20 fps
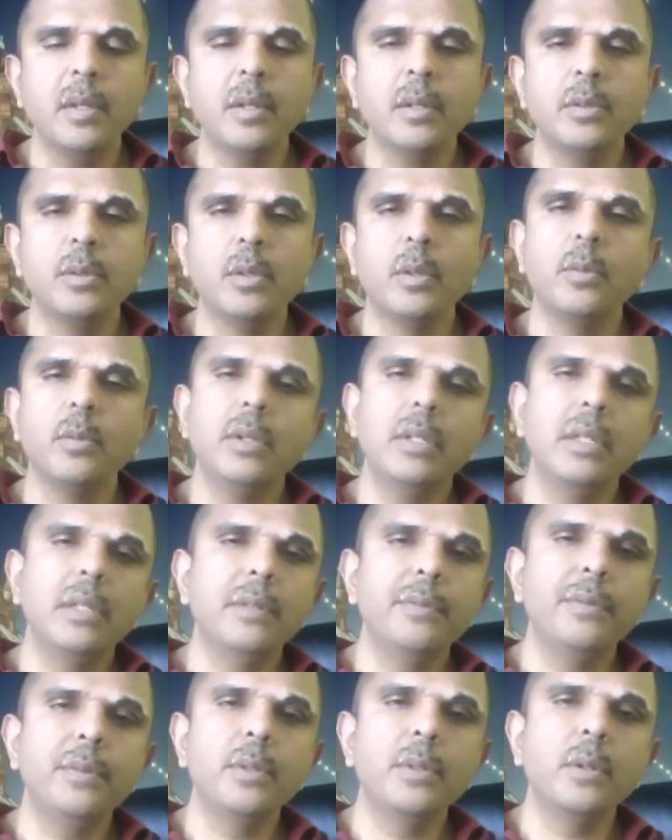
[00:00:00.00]
Don't
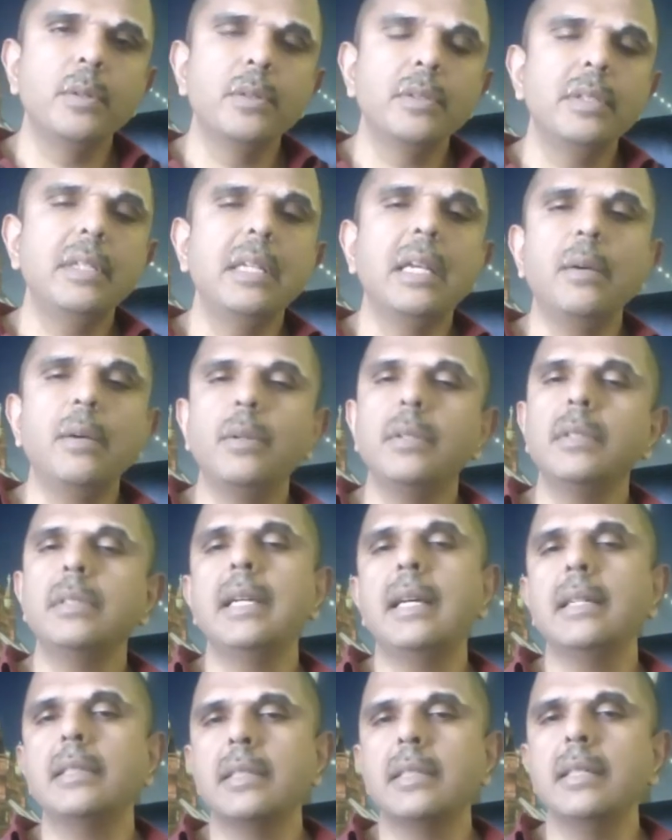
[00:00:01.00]
worry if you don't see how all the
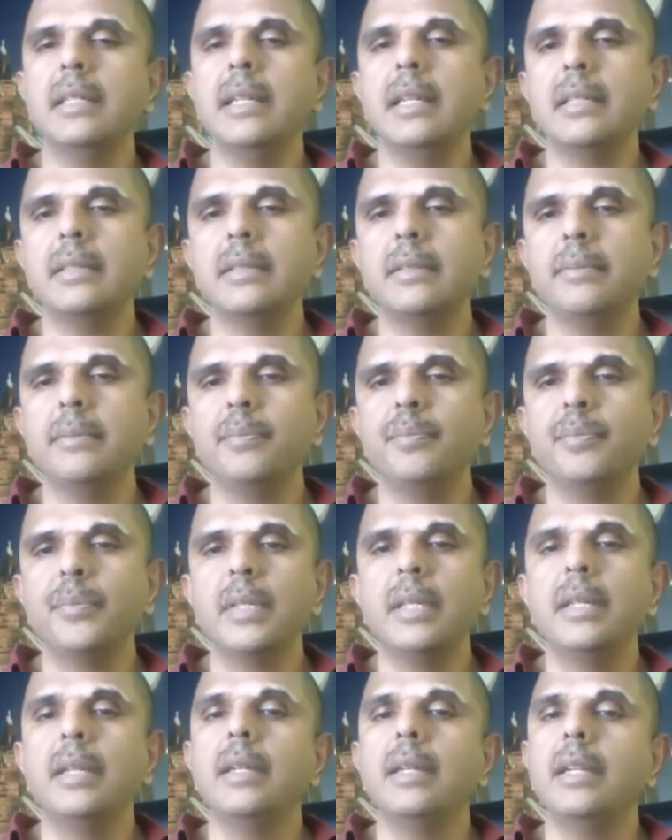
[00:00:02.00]
dots connect.
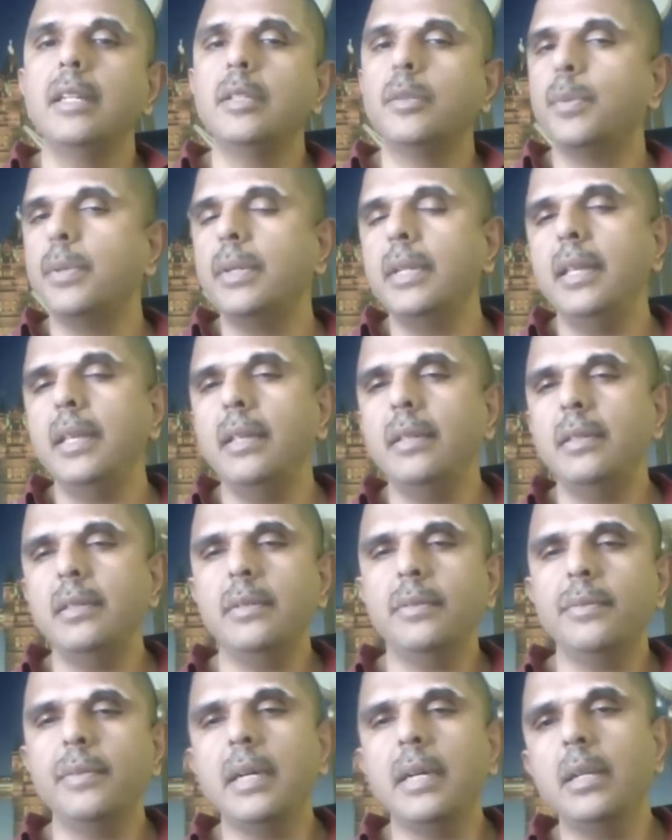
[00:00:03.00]
It's pretty easy
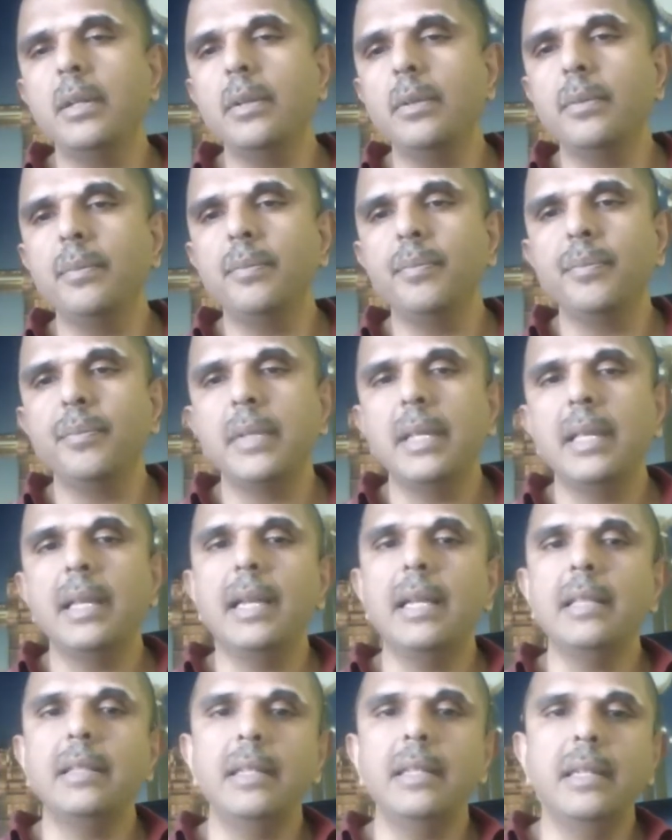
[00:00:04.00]
to follow.
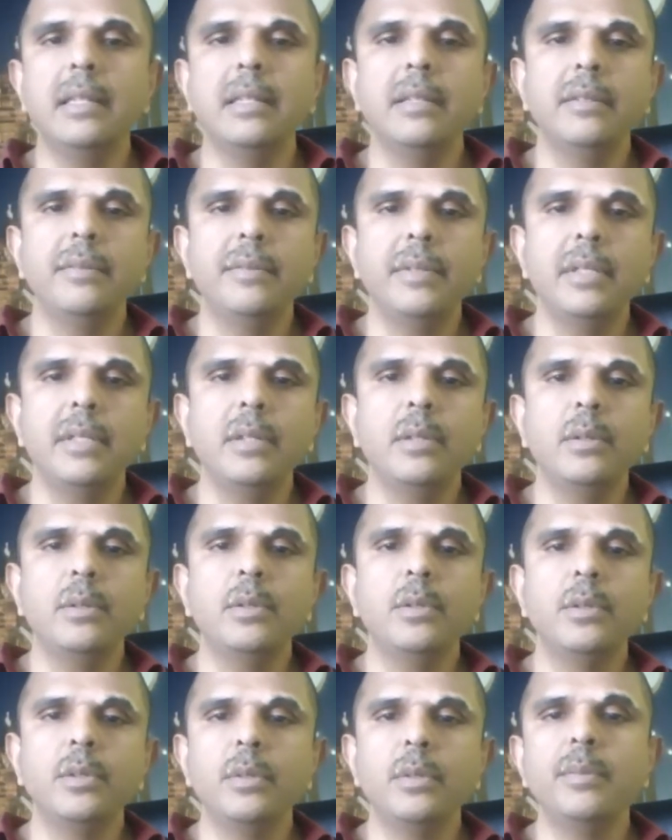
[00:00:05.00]
At the end of the video,
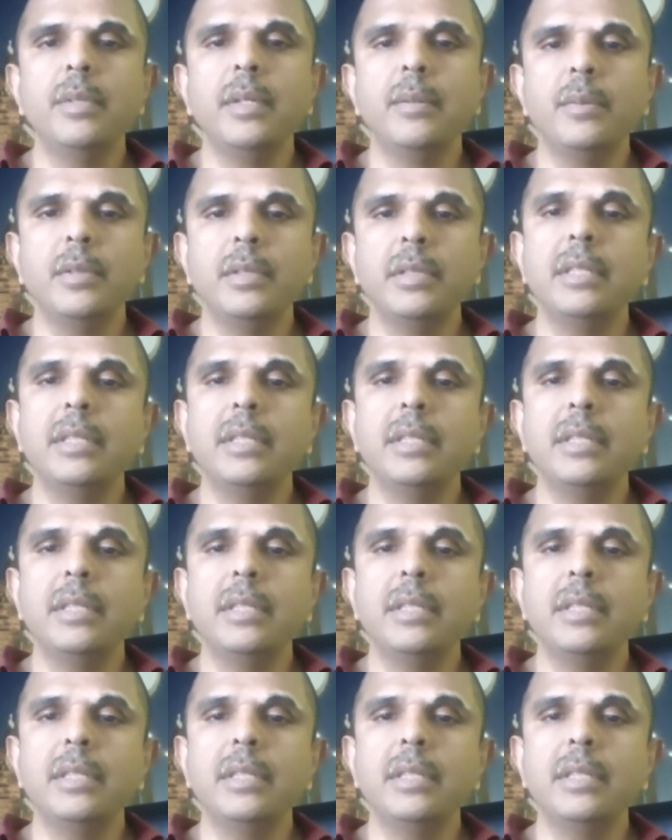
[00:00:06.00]
you should be able to see